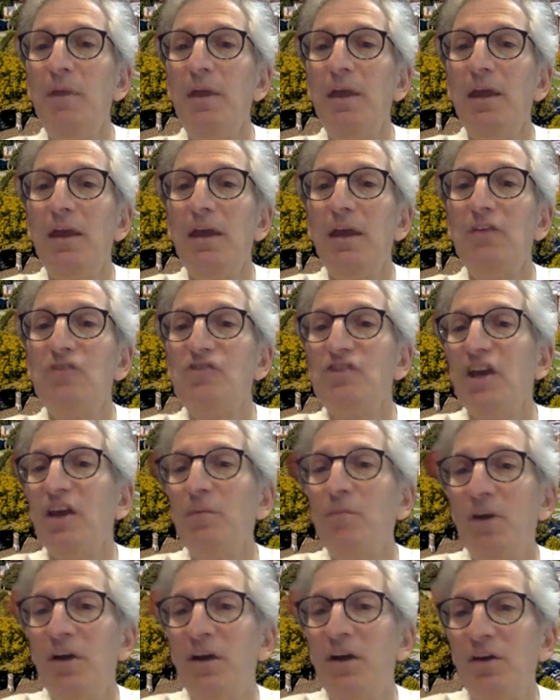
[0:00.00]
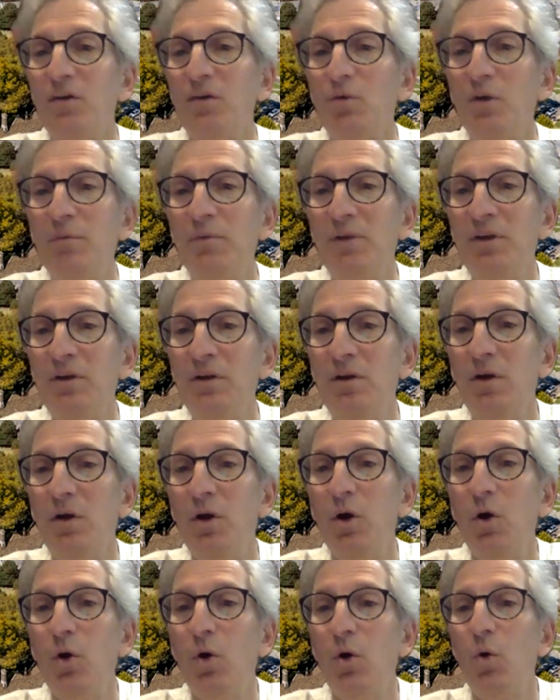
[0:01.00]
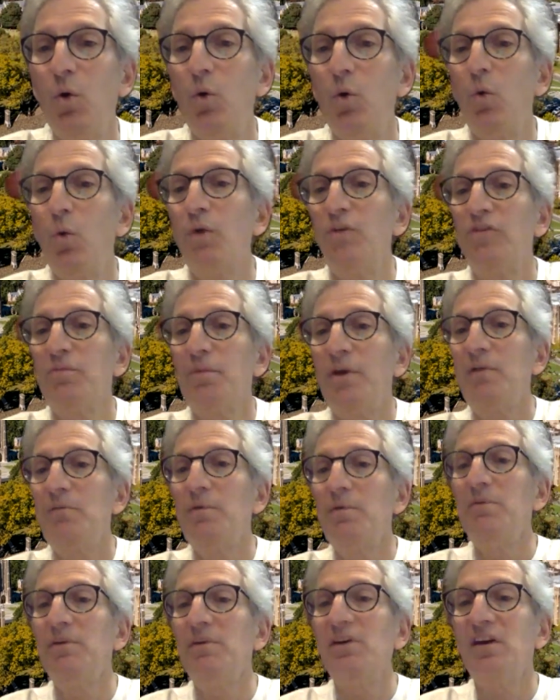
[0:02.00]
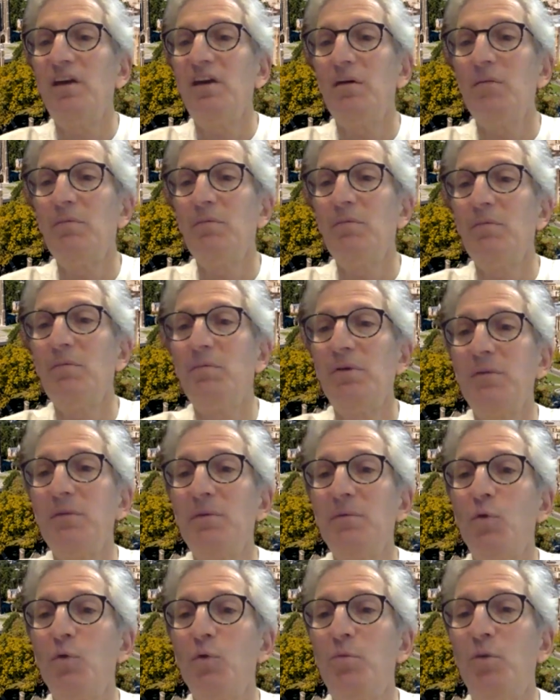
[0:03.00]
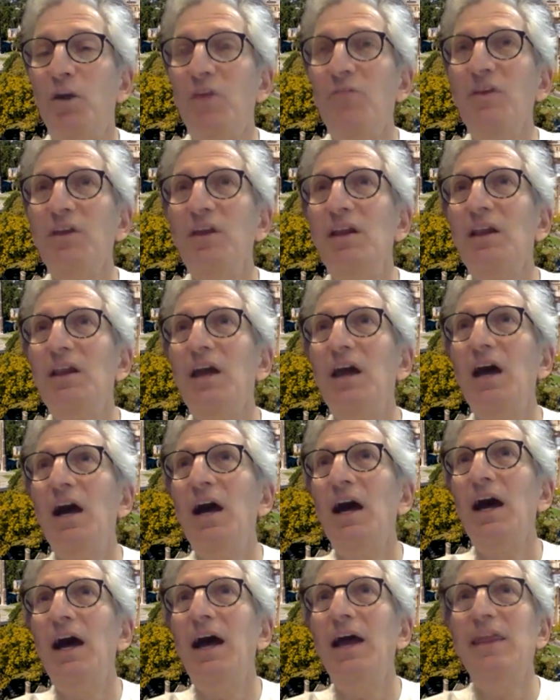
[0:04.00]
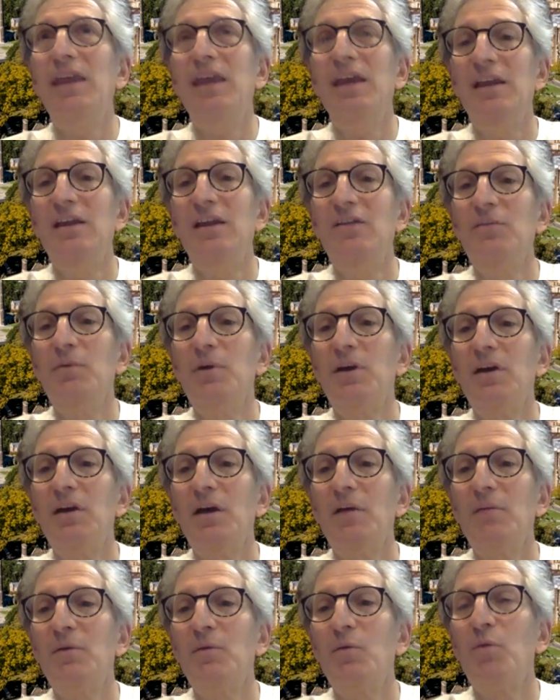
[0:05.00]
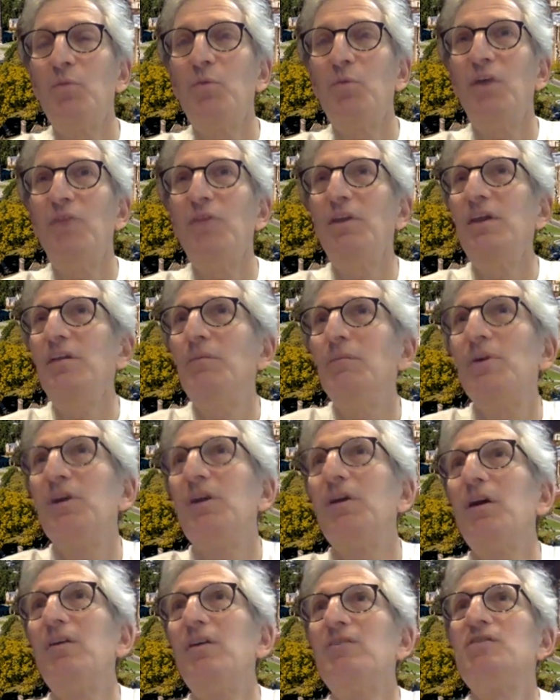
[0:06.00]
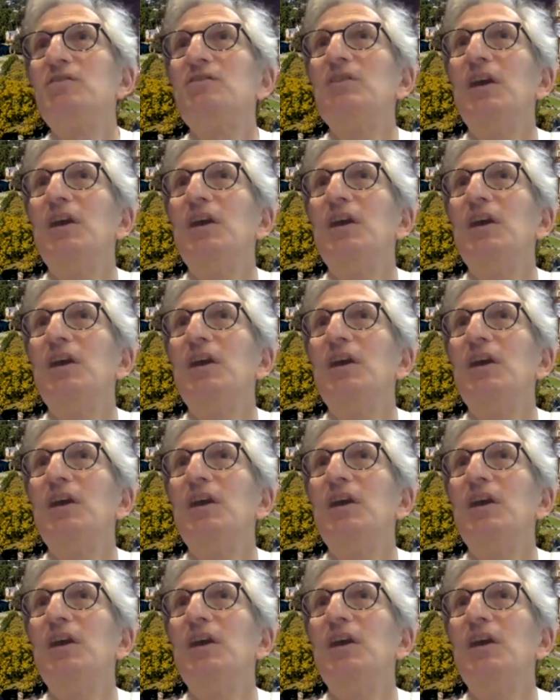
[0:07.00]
Is childbearing in women with spina bifida becoming more prevalent. I think it is becoming more prevalent because